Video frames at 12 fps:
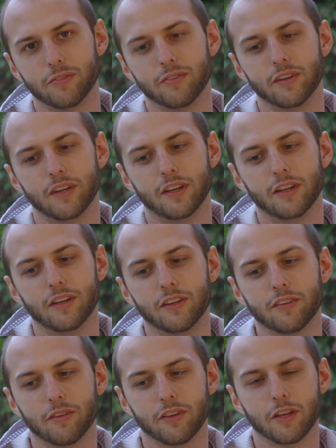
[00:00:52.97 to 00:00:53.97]
if
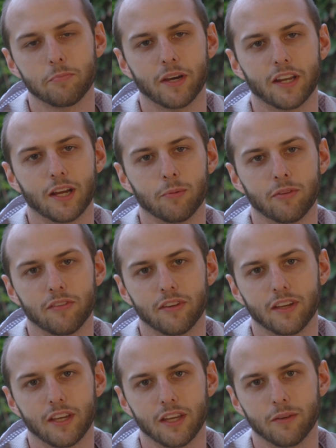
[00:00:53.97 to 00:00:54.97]
something like bad happens in the
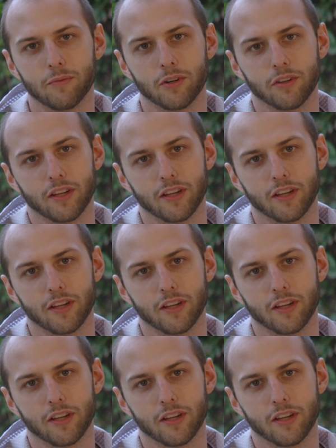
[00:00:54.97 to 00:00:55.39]
game, or